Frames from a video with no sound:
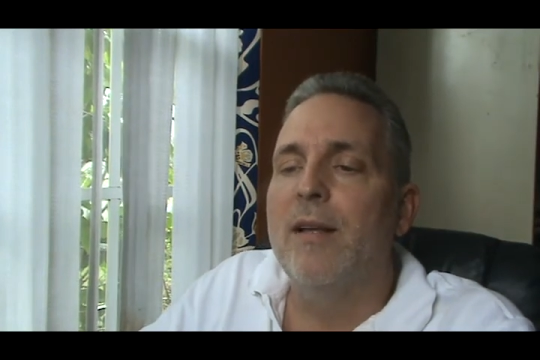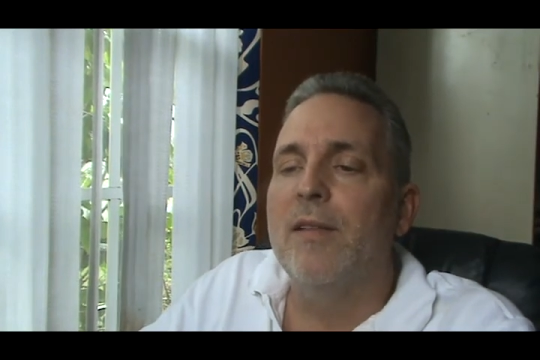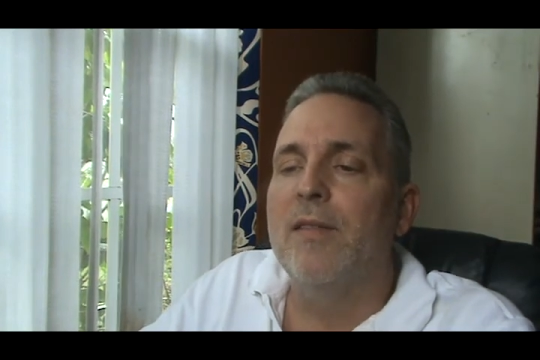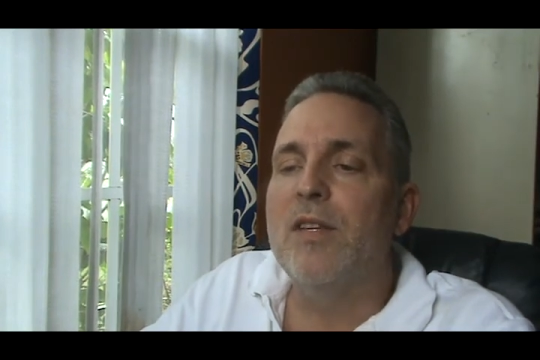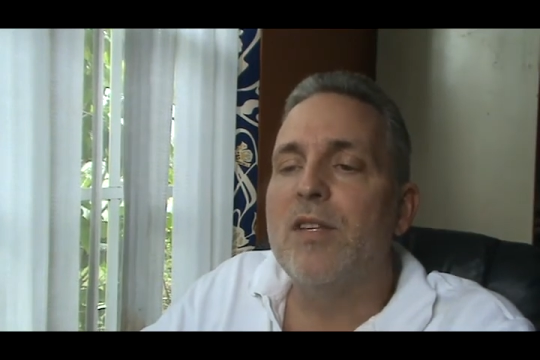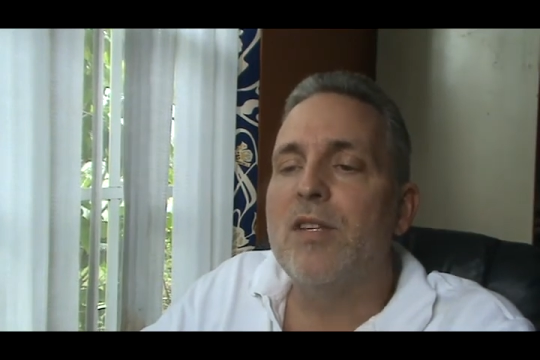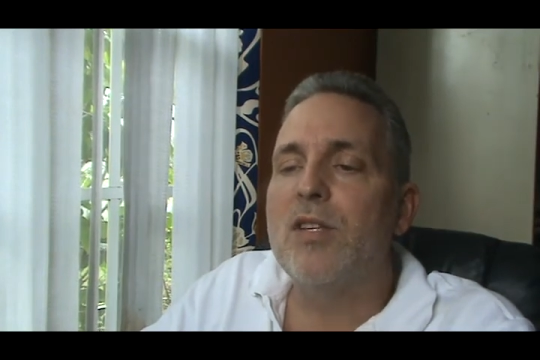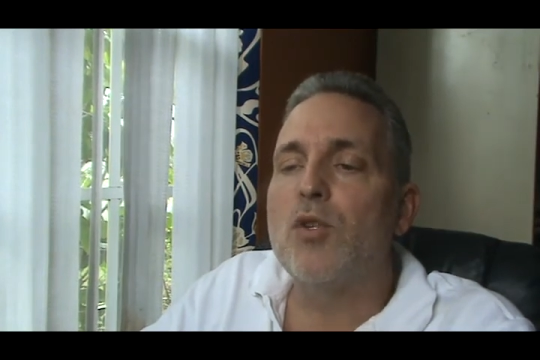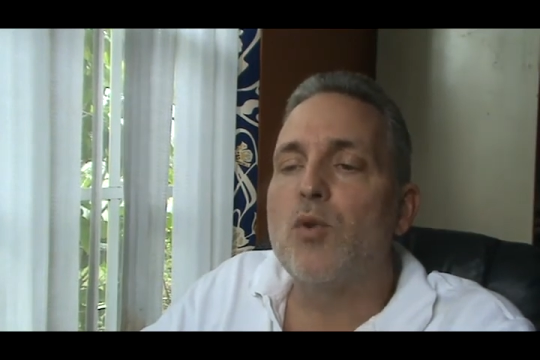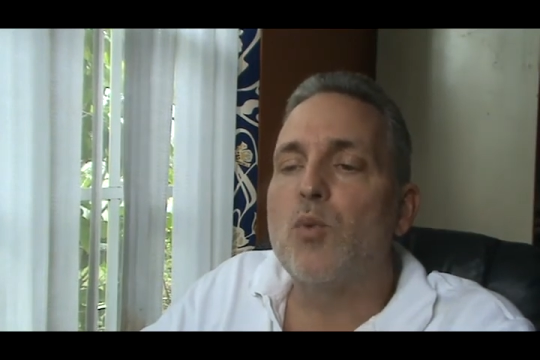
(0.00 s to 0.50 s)

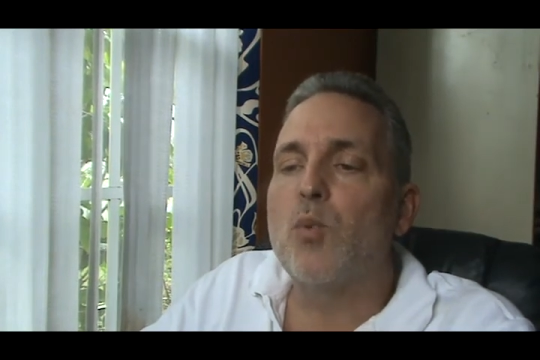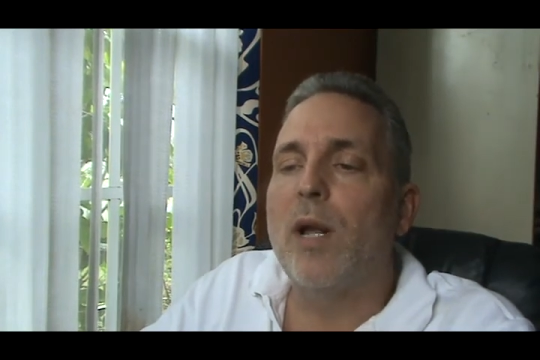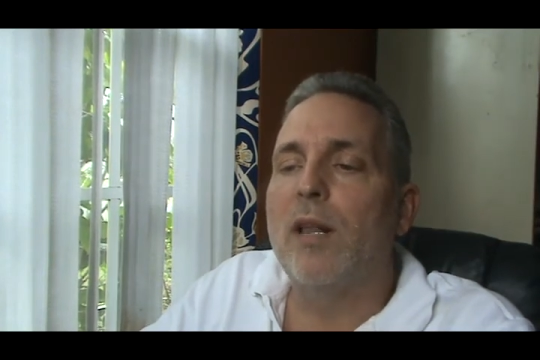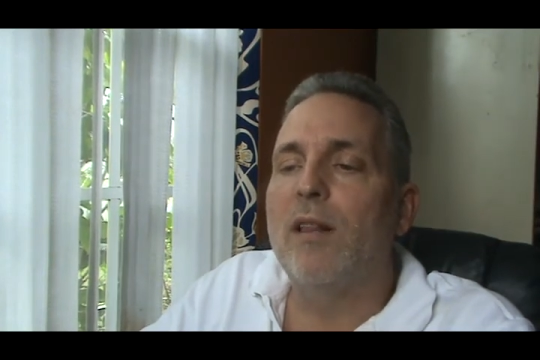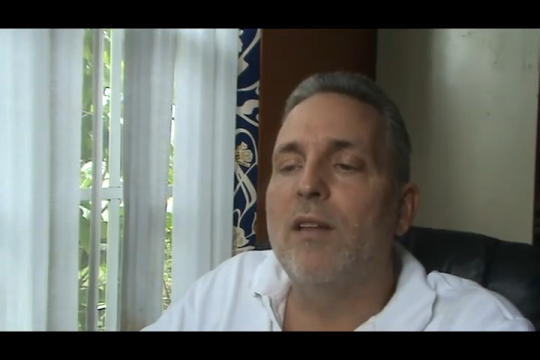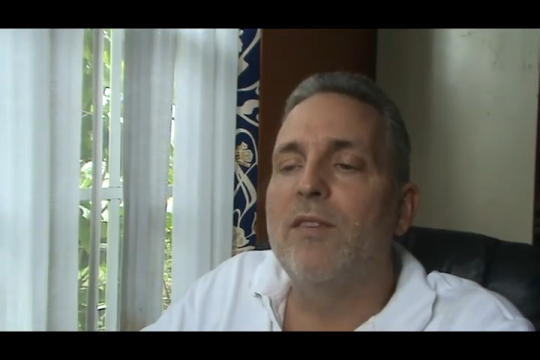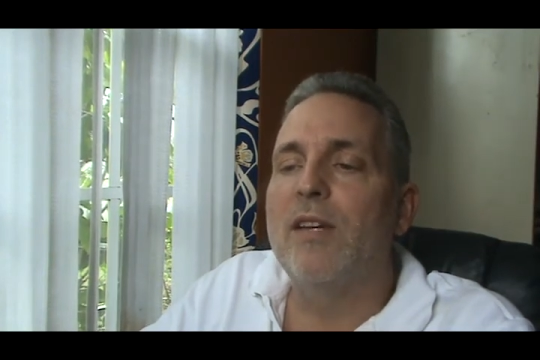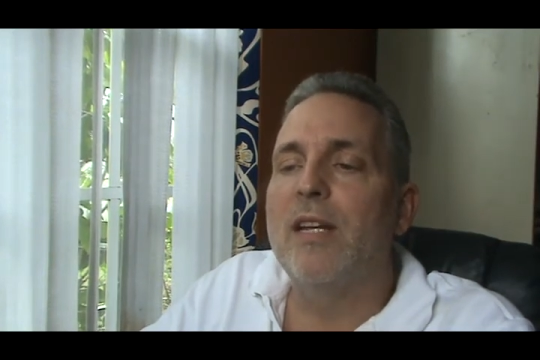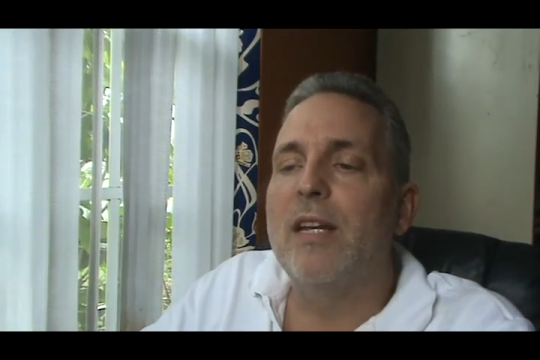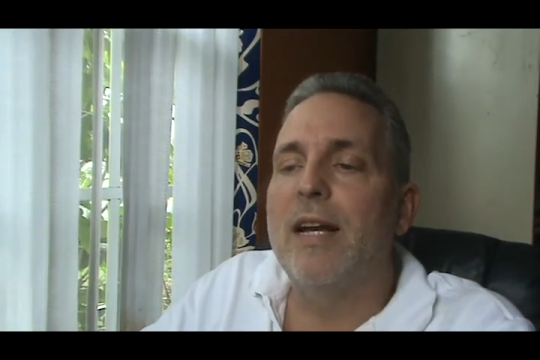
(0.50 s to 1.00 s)
This is
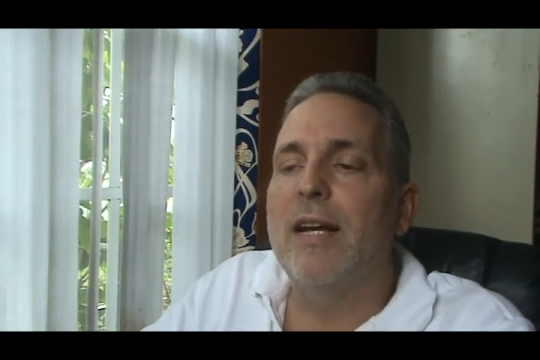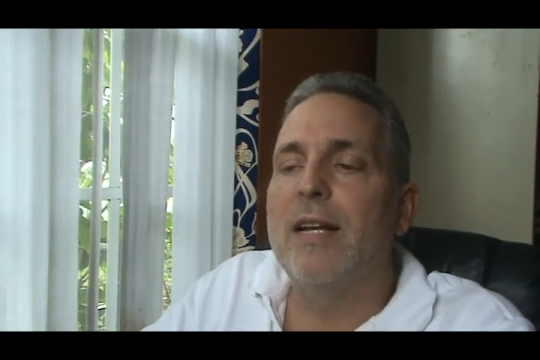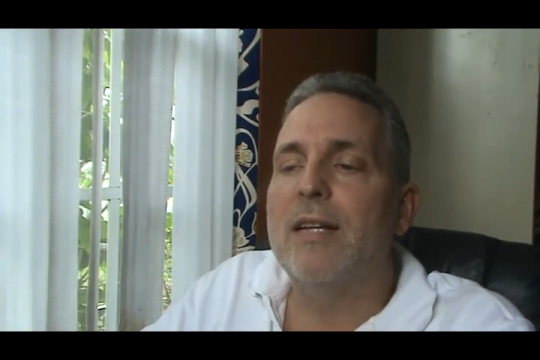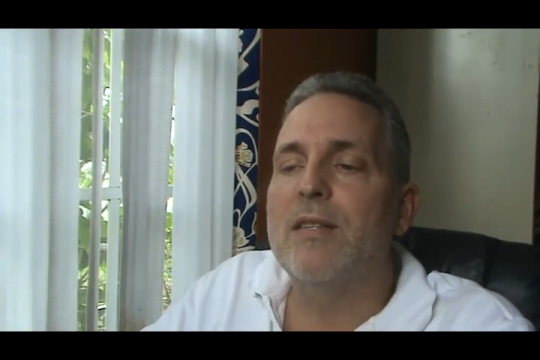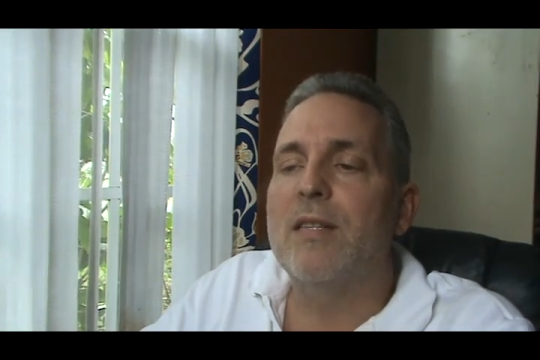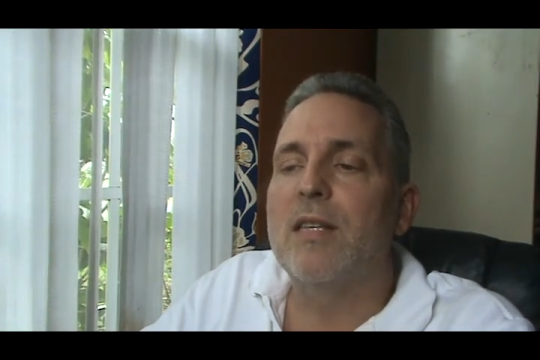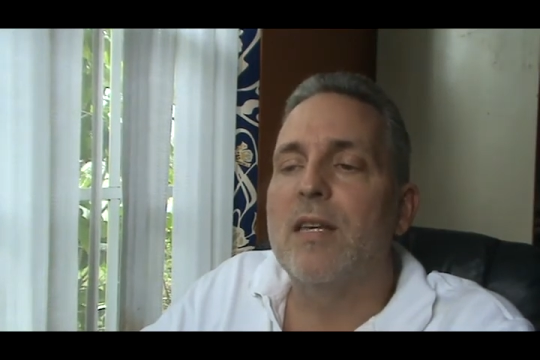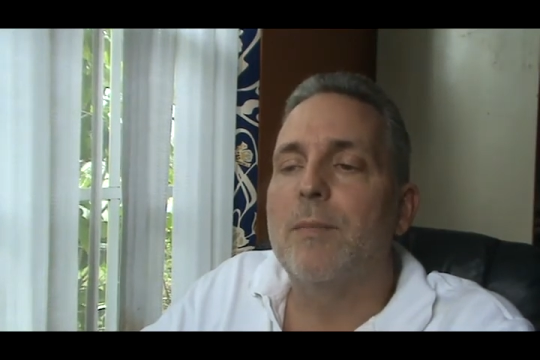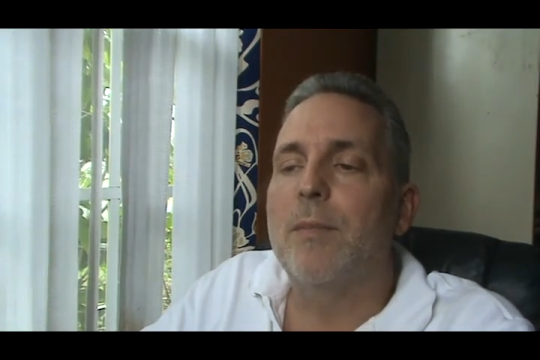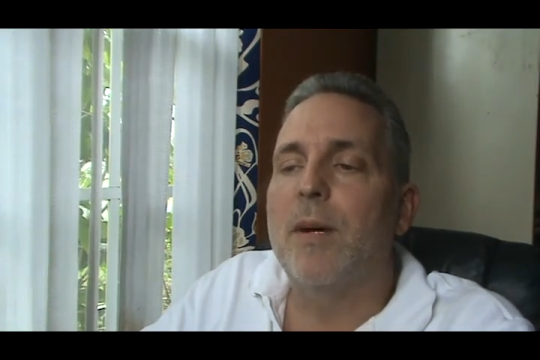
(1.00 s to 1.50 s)
relevant
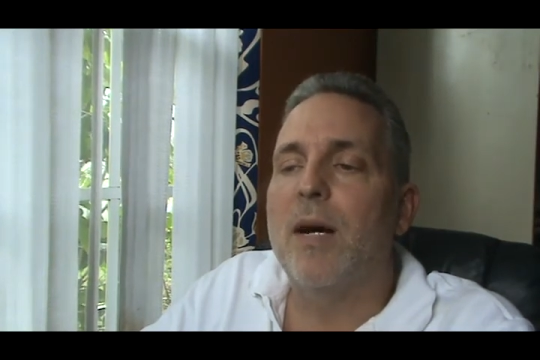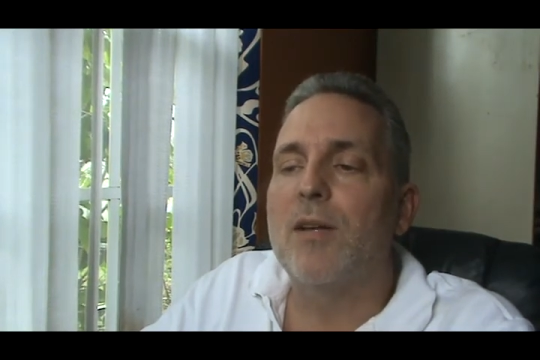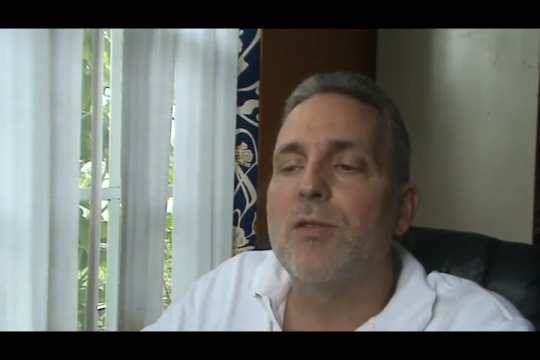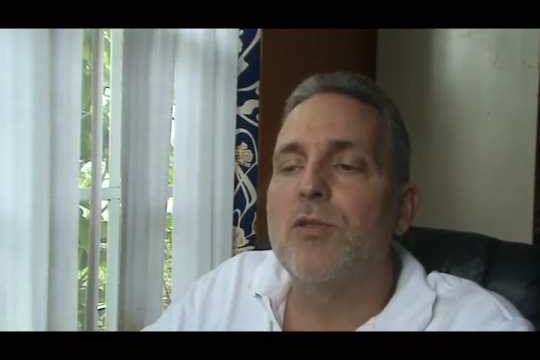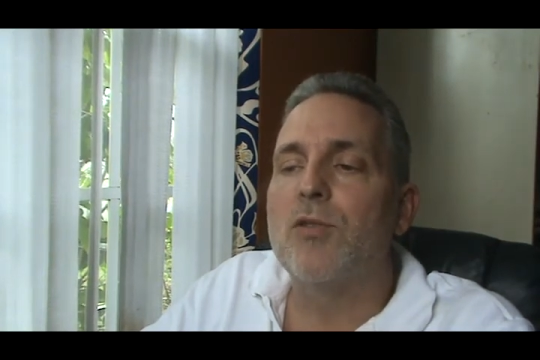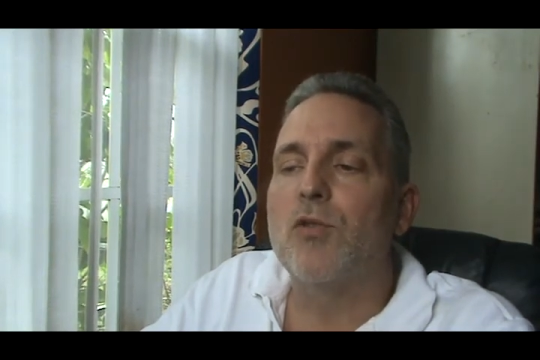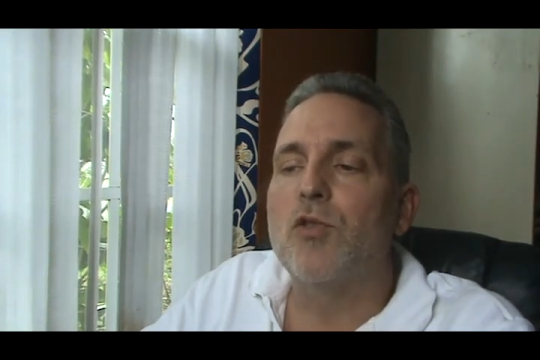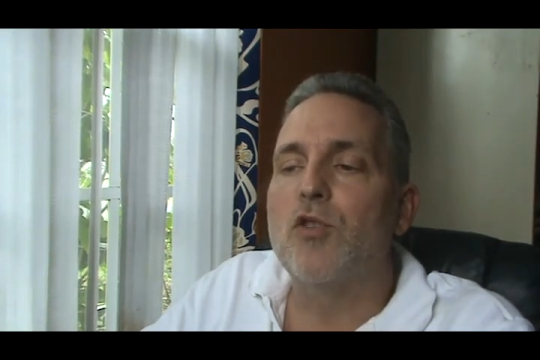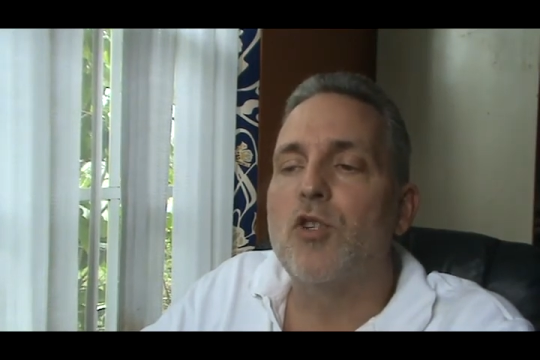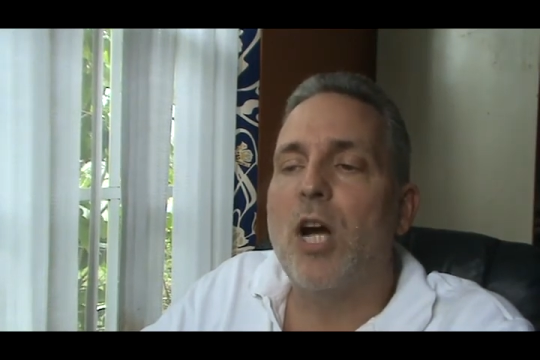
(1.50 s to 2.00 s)
as the
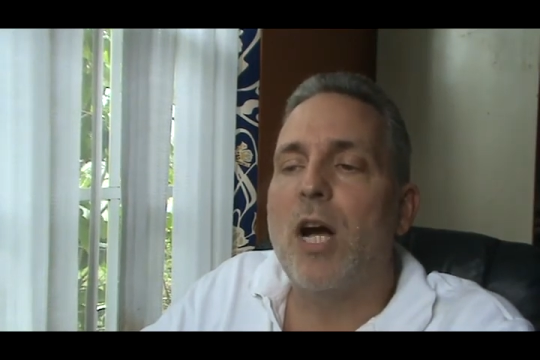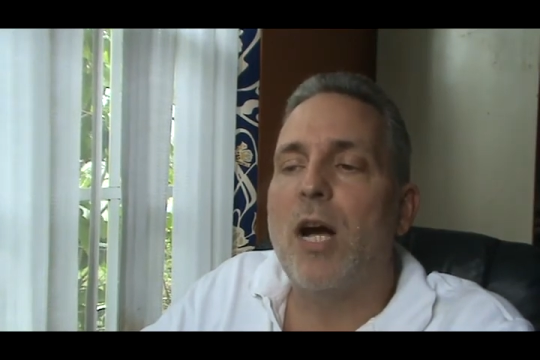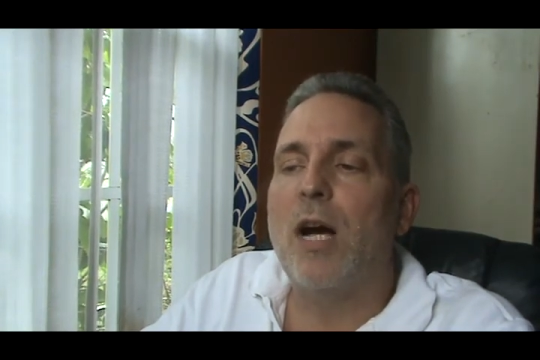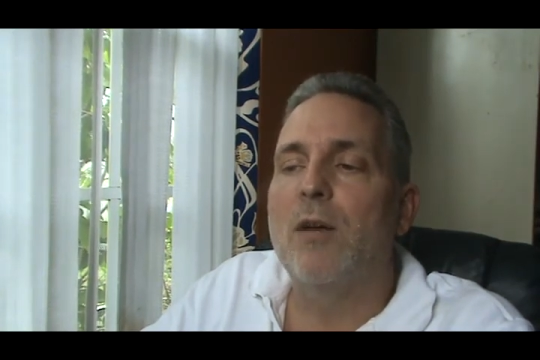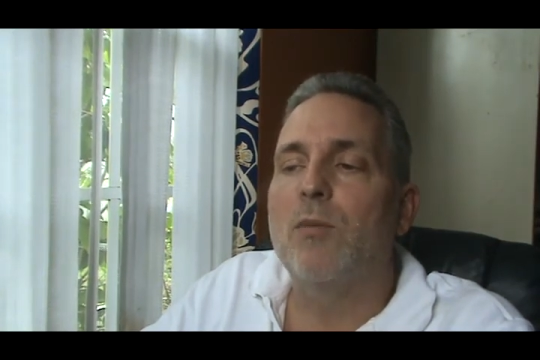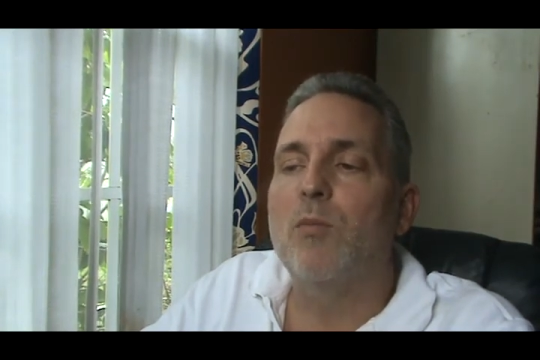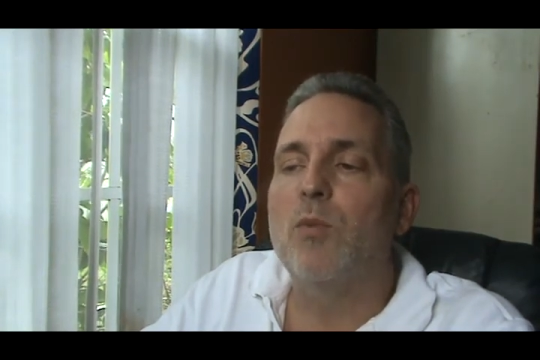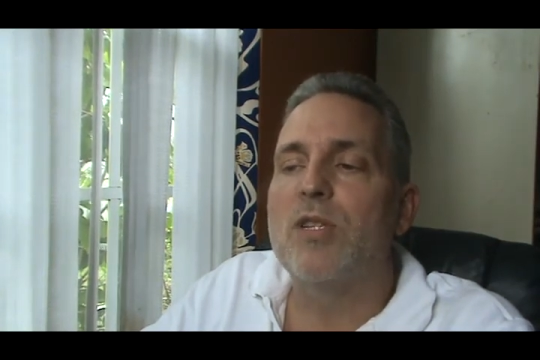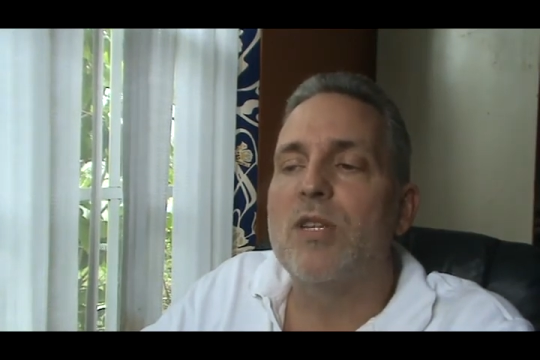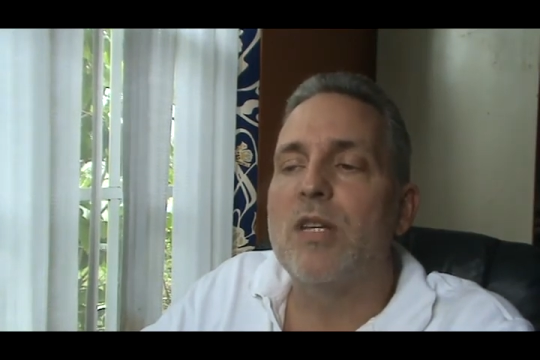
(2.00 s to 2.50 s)
Apostle
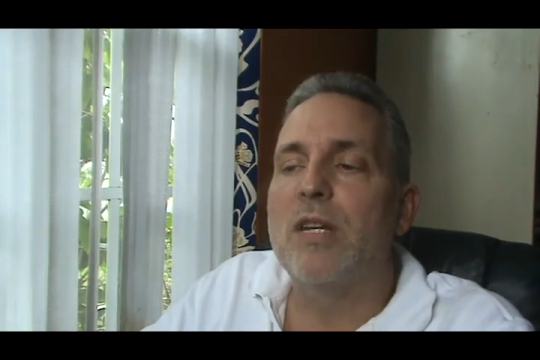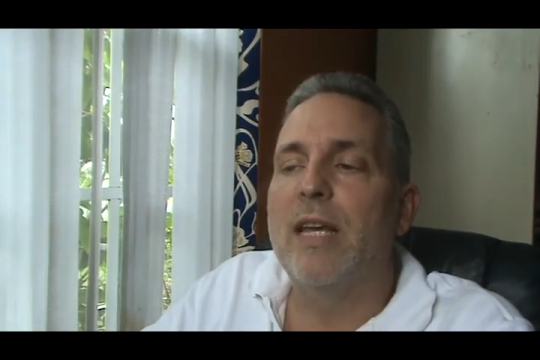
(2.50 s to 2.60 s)
John was a